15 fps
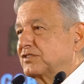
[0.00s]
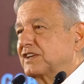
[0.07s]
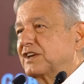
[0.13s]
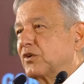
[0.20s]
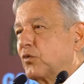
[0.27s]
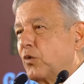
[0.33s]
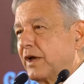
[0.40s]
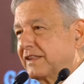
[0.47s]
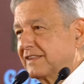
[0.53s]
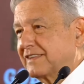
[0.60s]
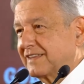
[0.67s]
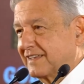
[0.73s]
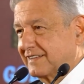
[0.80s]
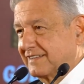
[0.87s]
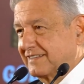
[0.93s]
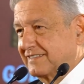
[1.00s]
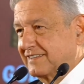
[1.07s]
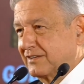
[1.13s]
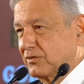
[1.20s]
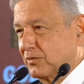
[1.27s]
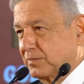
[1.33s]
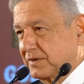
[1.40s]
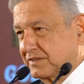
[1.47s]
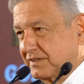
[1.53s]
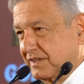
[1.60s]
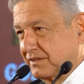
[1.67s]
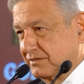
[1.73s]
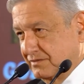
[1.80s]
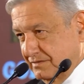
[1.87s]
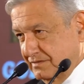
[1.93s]
of the
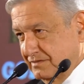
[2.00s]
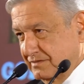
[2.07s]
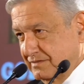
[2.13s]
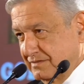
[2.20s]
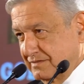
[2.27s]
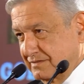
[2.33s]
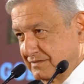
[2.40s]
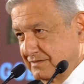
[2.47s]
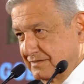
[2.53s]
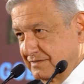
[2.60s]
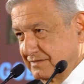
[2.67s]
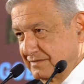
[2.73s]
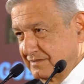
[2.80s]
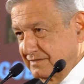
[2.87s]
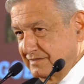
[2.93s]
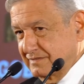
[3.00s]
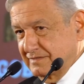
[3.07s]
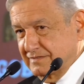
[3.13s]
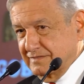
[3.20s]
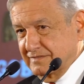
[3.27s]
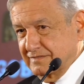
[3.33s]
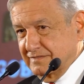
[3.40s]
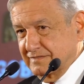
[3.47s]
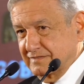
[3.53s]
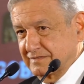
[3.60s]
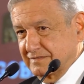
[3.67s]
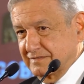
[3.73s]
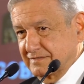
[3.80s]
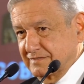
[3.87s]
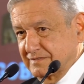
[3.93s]
1950s of the last uh,
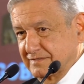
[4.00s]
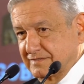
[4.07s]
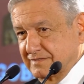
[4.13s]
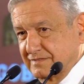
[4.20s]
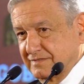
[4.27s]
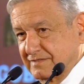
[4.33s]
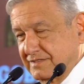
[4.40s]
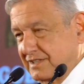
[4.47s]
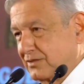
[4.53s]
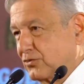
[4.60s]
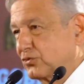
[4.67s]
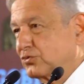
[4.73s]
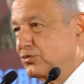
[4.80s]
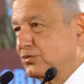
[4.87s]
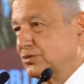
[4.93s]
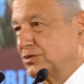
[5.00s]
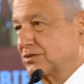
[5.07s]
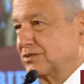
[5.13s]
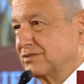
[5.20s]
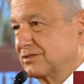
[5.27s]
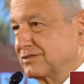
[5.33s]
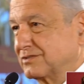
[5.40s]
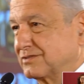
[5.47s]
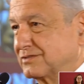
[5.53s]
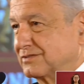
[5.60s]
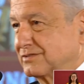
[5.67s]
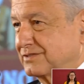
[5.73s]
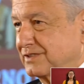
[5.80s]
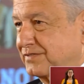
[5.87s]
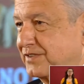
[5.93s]
century, they
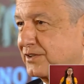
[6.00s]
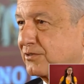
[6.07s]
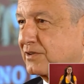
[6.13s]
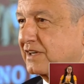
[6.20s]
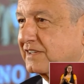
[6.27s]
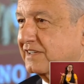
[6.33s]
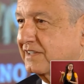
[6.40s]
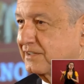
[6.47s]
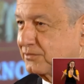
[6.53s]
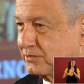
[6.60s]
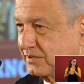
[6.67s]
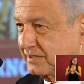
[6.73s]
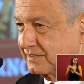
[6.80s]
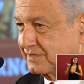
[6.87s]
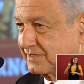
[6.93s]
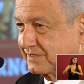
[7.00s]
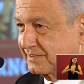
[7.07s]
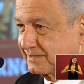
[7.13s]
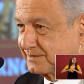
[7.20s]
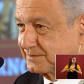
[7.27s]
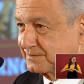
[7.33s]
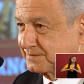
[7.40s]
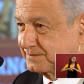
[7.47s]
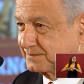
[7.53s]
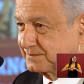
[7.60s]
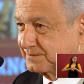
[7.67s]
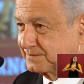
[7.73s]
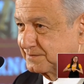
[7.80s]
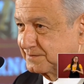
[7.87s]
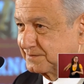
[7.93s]
constructed a railway in
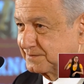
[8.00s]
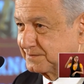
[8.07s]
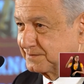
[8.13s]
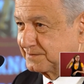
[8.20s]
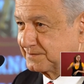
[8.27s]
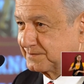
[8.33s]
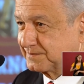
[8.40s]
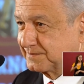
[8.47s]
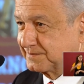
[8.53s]
the southwest.